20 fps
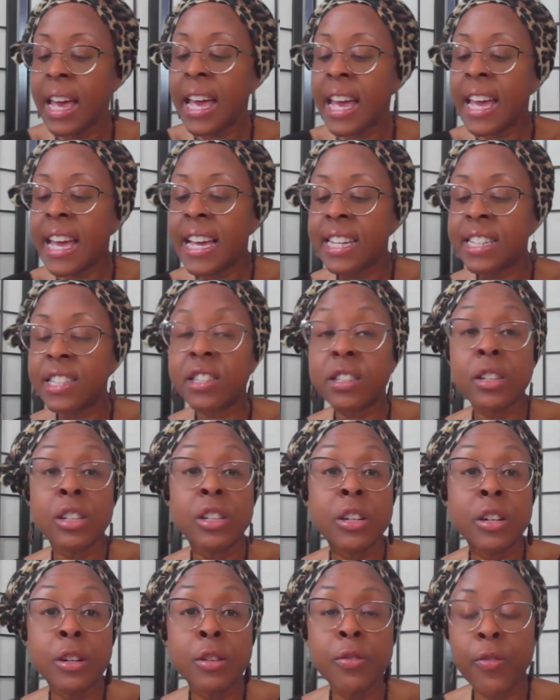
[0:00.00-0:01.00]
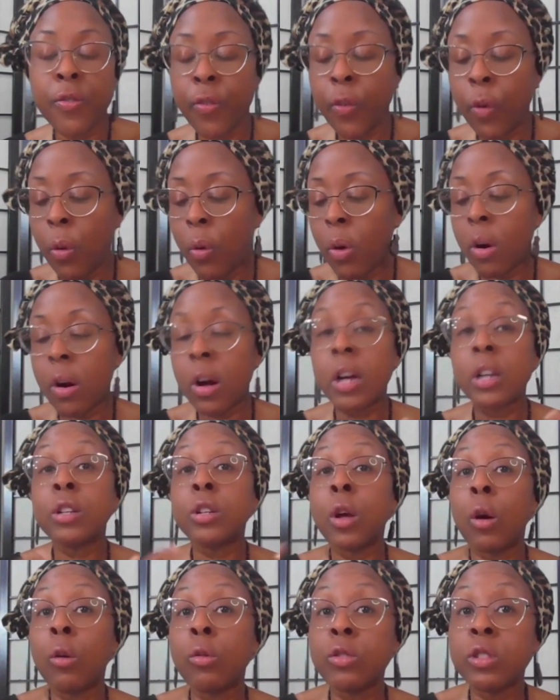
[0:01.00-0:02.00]
is good for or
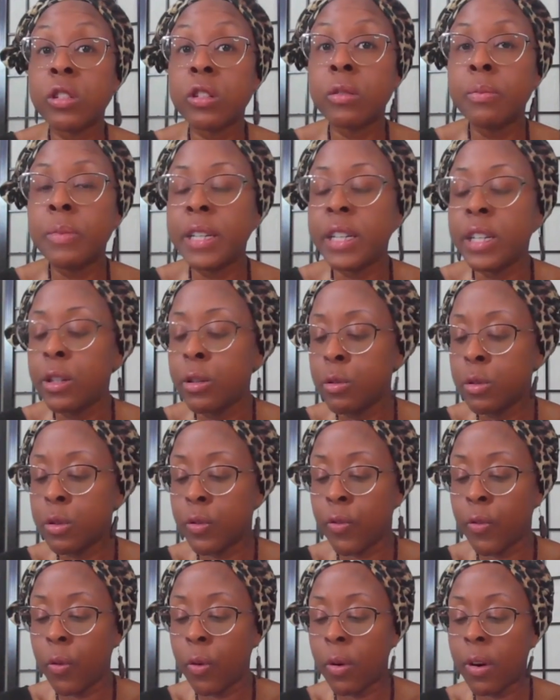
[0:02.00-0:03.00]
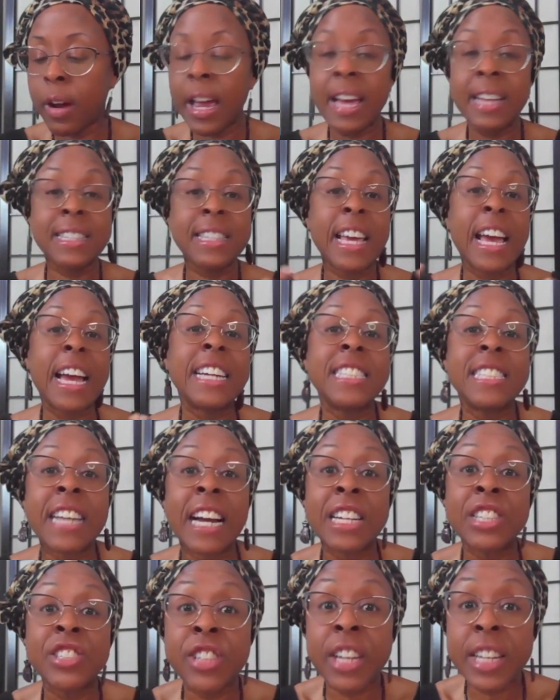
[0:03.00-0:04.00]
known to be used for as a
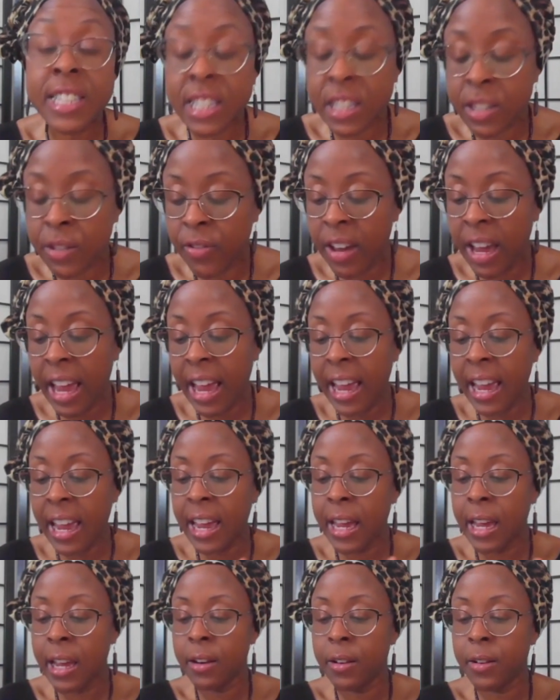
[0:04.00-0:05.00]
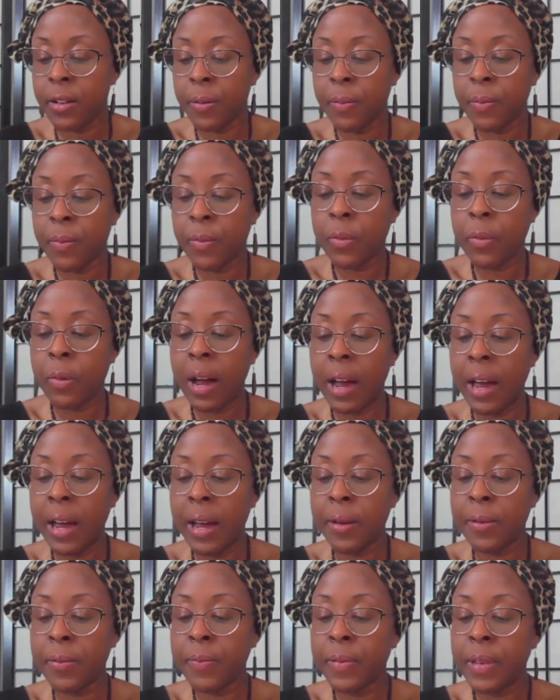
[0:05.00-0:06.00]
digestive aid,
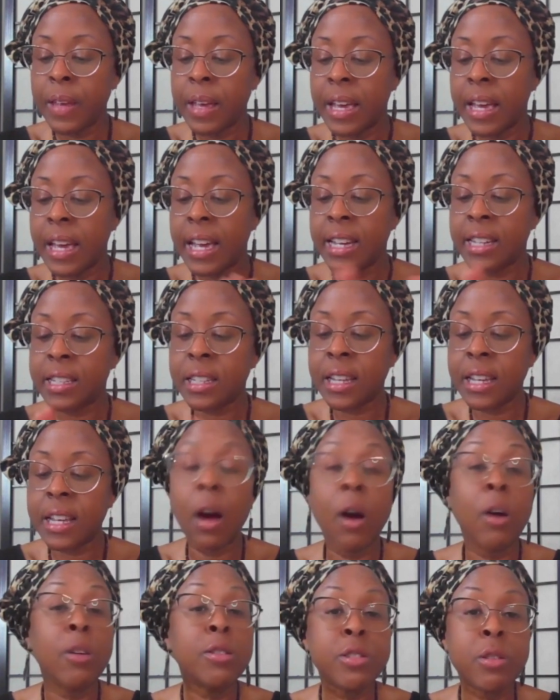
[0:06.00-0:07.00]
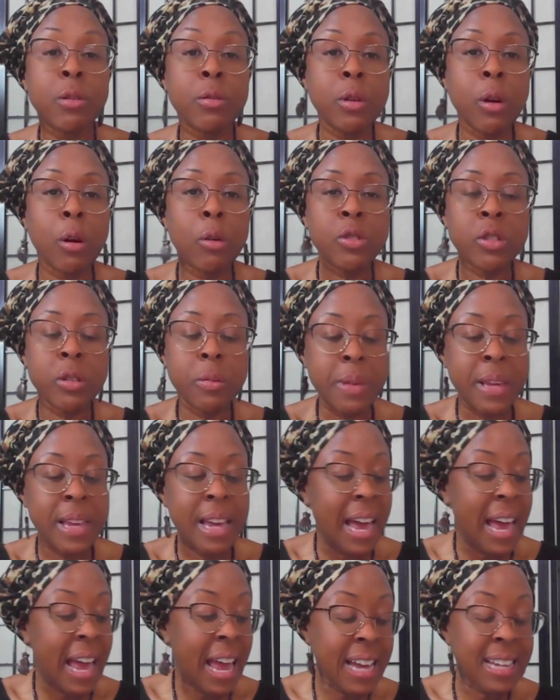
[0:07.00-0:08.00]
right? It's also known to
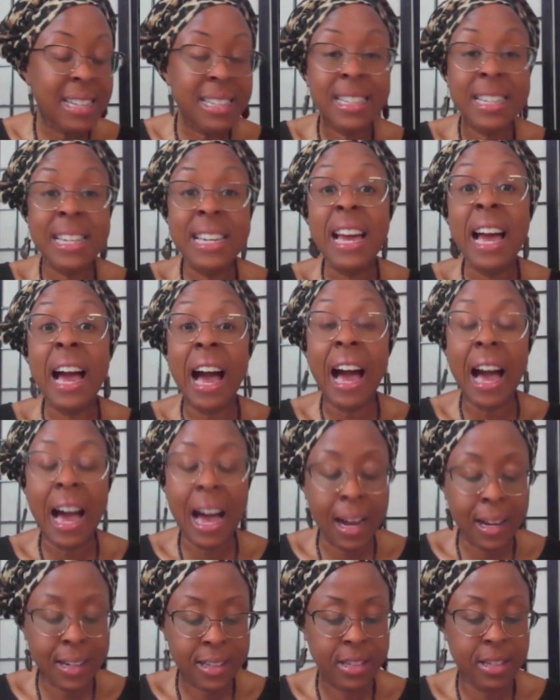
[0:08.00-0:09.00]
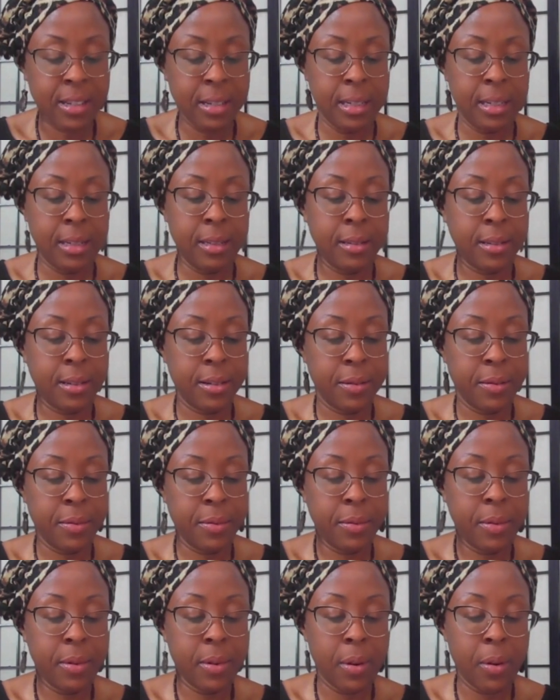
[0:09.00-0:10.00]
be an antioxidant.
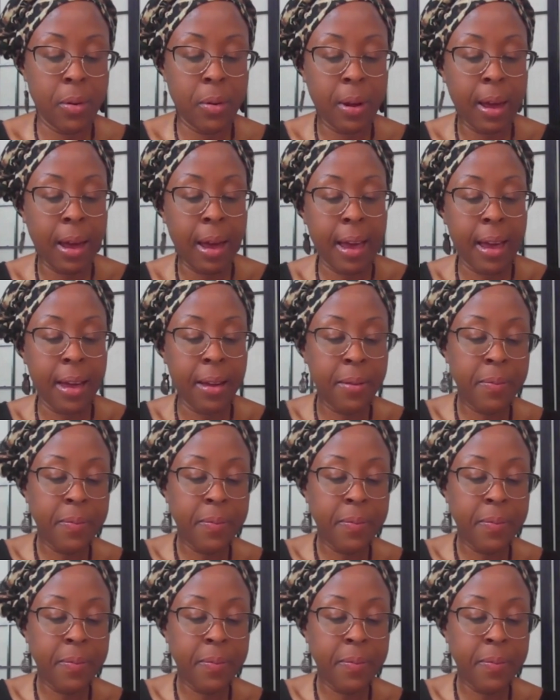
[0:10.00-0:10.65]
Okay.